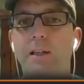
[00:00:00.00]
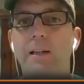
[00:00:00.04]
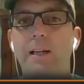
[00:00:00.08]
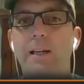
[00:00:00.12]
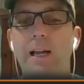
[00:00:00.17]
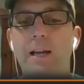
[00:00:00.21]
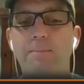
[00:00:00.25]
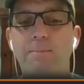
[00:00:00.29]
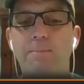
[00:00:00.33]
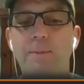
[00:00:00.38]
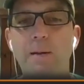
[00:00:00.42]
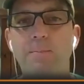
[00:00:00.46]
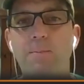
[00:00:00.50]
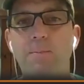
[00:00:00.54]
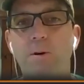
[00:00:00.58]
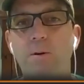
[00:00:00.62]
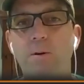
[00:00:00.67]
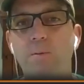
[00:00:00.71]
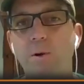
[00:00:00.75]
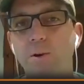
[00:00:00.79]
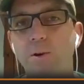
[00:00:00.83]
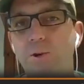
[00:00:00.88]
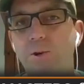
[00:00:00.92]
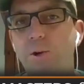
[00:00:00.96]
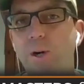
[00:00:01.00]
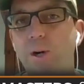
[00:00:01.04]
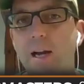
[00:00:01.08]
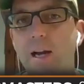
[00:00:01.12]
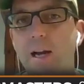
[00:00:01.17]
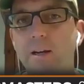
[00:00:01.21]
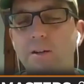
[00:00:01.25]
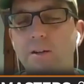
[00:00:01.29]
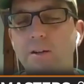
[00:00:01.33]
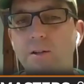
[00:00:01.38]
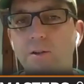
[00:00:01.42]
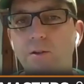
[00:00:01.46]
And people will try
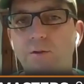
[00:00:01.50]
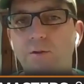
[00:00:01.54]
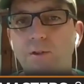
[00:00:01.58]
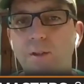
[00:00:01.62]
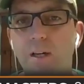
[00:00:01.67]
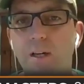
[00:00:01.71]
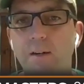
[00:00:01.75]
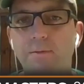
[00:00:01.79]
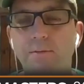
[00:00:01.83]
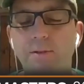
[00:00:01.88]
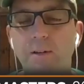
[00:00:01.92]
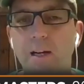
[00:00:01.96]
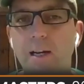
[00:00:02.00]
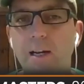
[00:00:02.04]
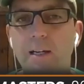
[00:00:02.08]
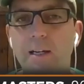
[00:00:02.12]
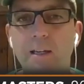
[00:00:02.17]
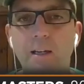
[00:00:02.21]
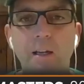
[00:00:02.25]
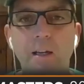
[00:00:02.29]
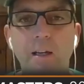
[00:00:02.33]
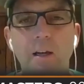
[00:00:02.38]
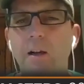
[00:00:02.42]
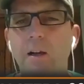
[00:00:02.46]
to do stuff like,